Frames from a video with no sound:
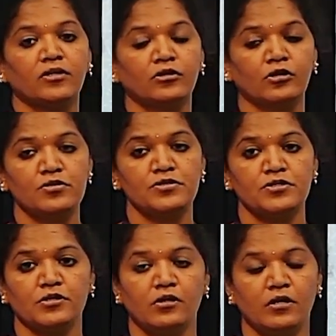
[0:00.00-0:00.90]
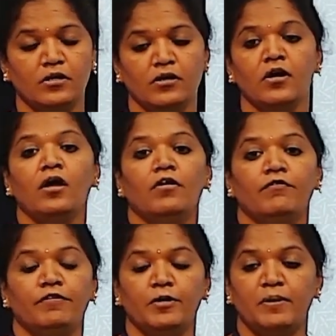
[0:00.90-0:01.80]
closed
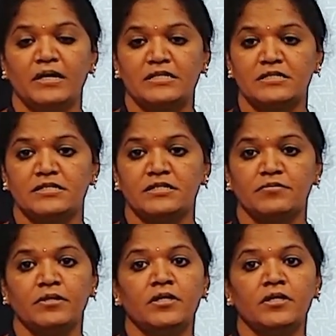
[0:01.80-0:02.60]
feedback system.